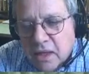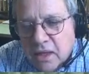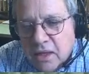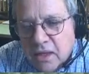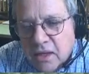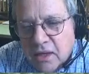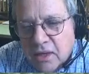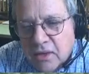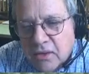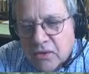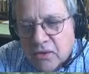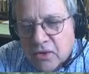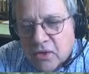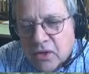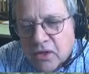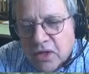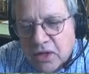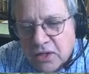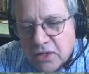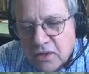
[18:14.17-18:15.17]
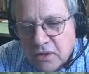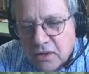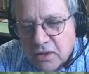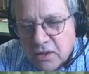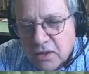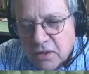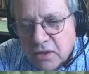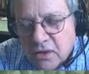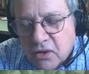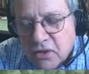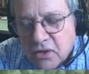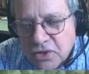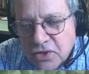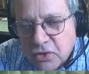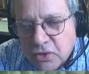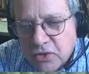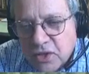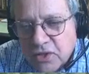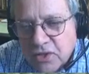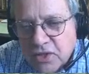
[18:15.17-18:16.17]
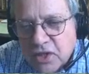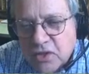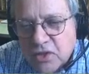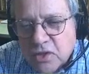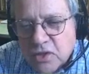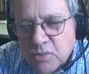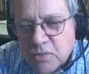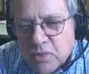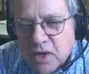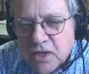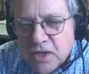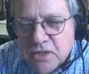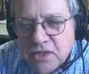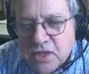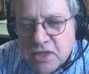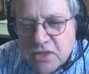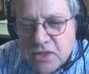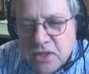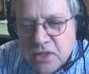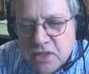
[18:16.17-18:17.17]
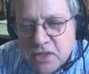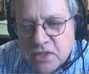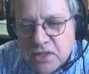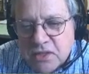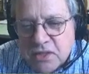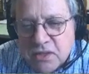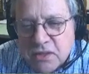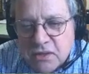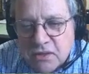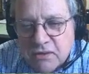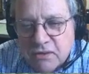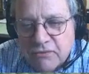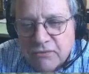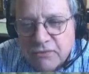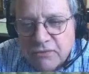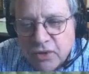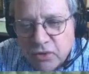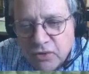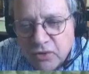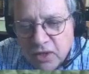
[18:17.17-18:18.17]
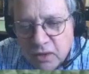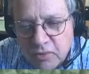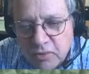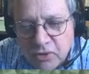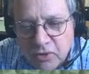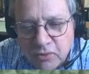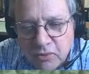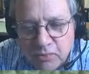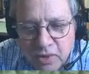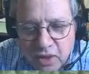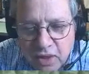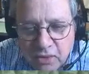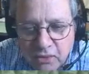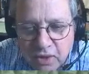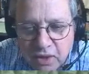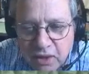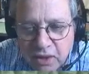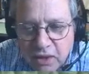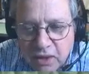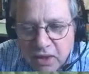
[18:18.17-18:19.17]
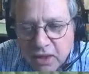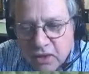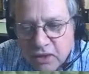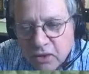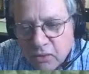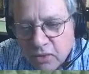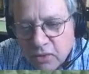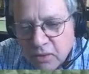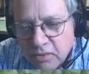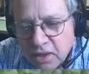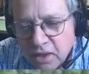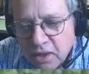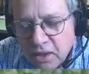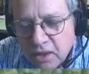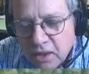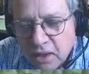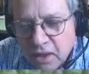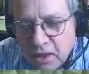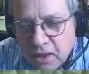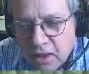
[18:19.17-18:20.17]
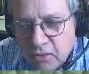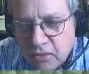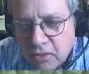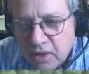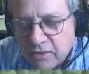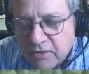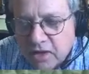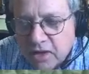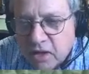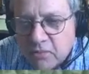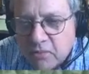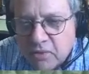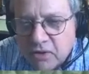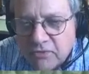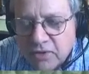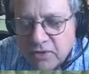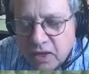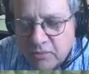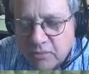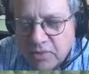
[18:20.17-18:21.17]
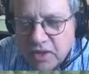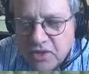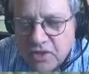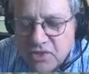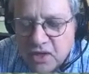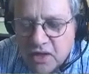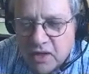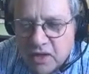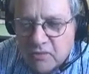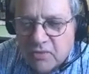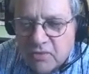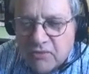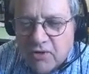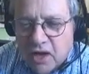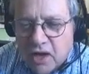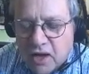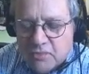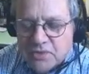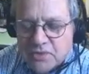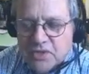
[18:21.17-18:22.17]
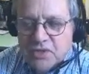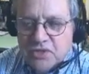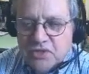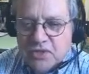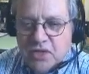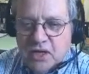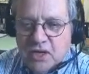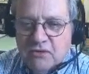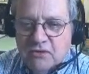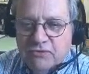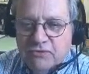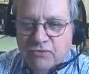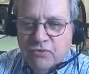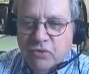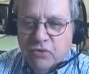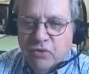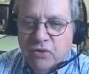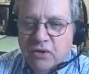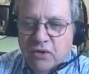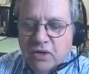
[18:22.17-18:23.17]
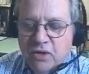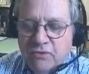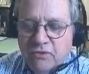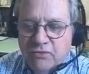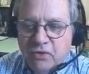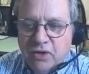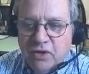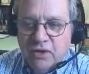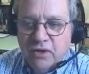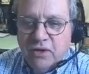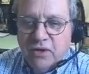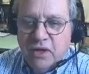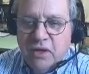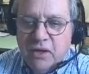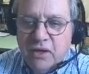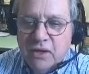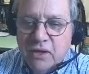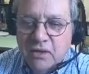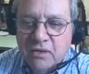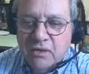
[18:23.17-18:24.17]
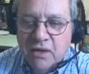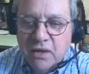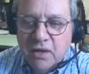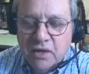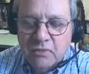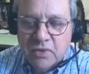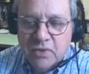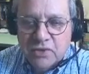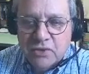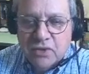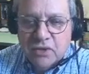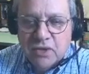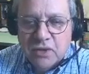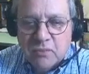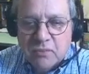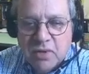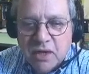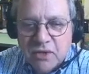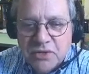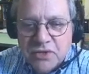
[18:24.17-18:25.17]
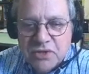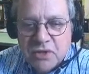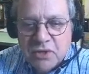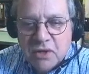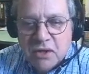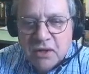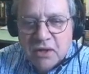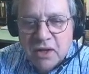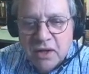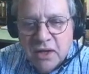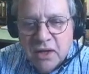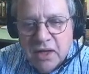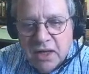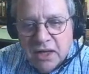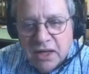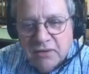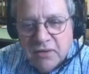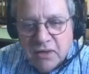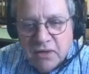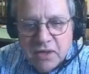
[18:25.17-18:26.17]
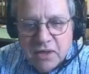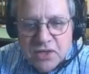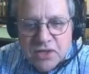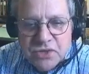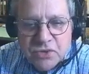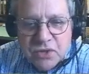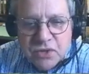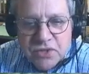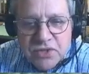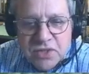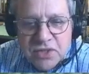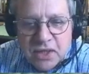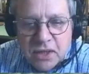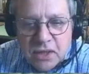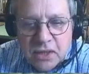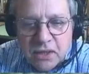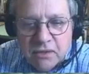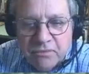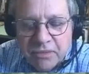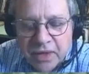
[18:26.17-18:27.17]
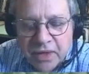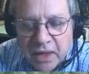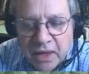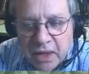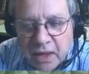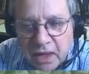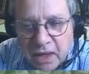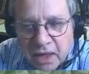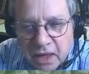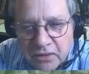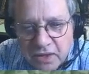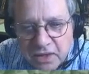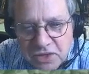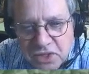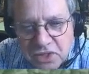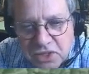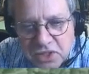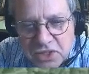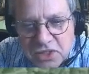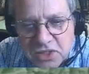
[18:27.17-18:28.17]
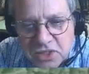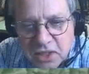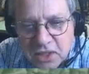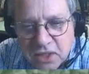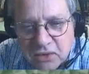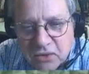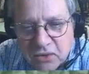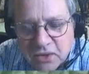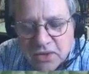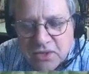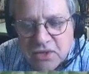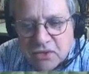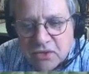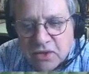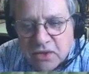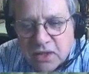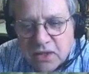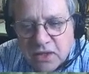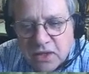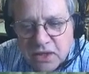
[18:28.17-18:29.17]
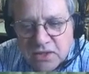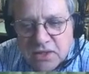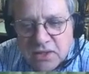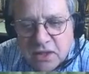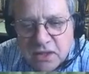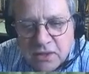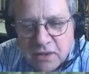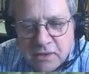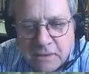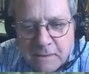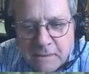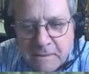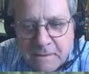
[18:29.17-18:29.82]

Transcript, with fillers: uh, there are con uh, also continuous processes, BOW, uh, Pyreg, Eco Remedy. We have a number of companies and a number of options now for converting the uh, material to biochar at the industrial scale. And this is just a, oh, that's okay, next slide.